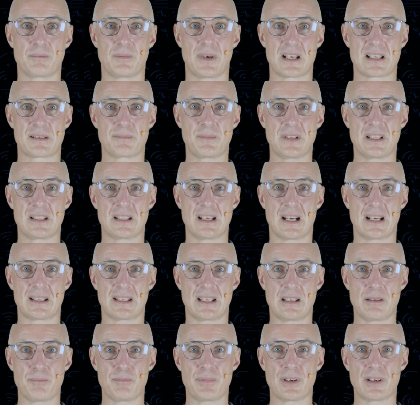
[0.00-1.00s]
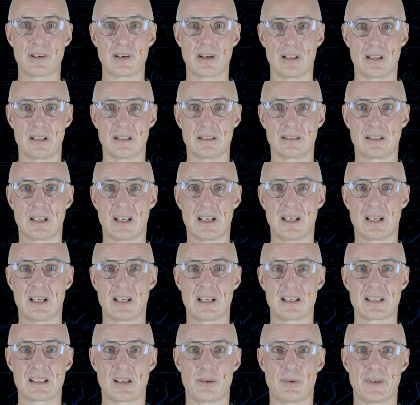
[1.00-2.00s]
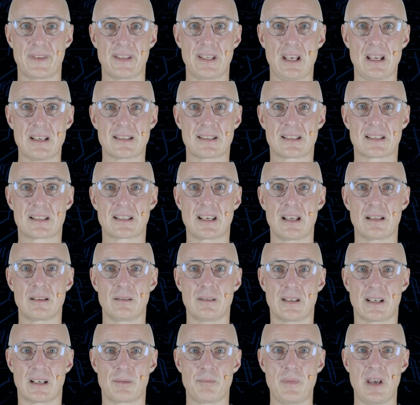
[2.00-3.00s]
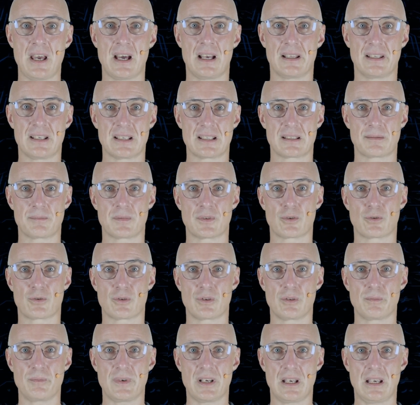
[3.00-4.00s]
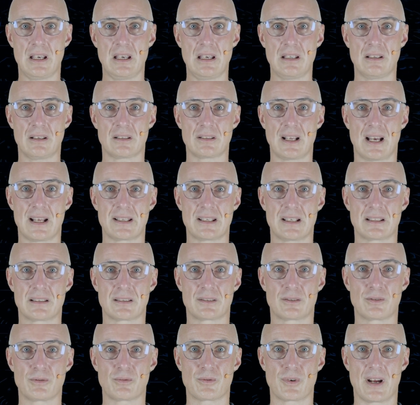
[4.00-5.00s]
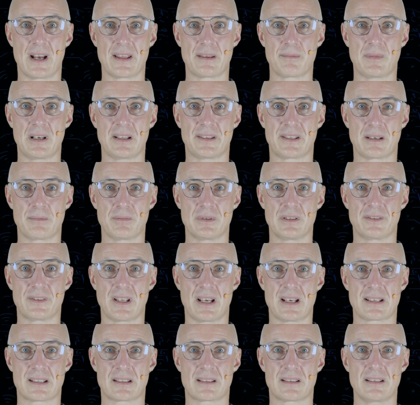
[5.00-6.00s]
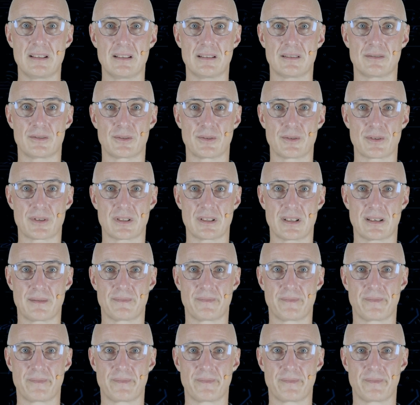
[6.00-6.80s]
must be done in parallel, so a task scheduling mechanism should be included to run multiple tasks synchronously.